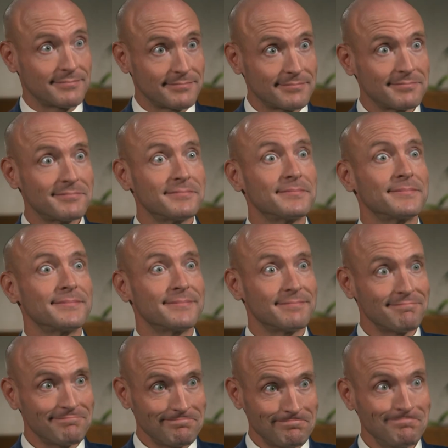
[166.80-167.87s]
raising
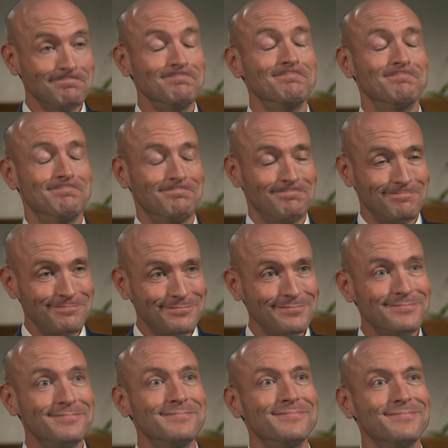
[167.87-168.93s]
hogs, or they're raising
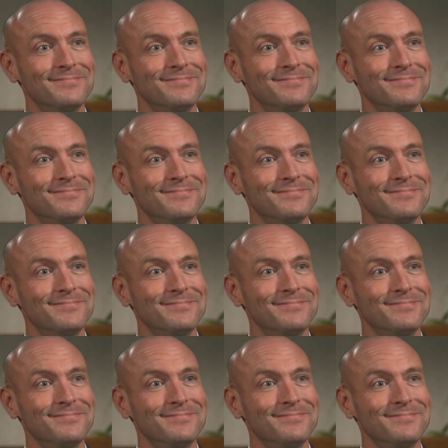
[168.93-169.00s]
chickens, or